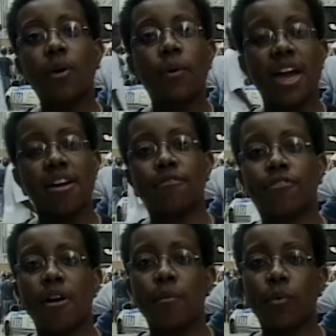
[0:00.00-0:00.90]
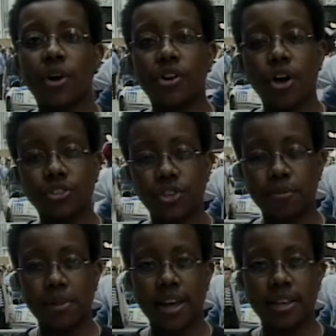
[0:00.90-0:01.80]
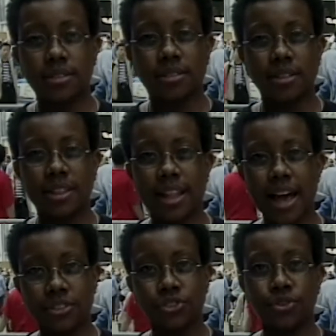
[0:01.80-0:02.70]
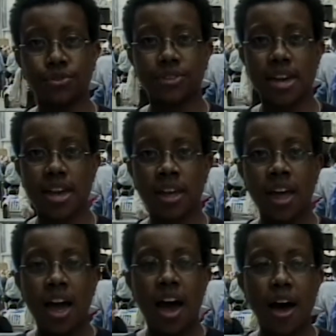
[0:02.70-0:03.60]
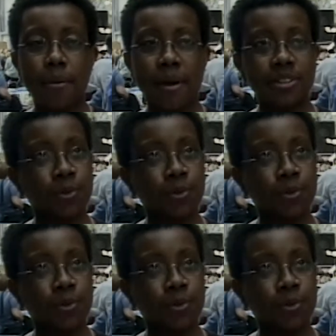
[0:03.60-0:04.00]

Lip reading: In 2001, I first reported for this show, which was called Listen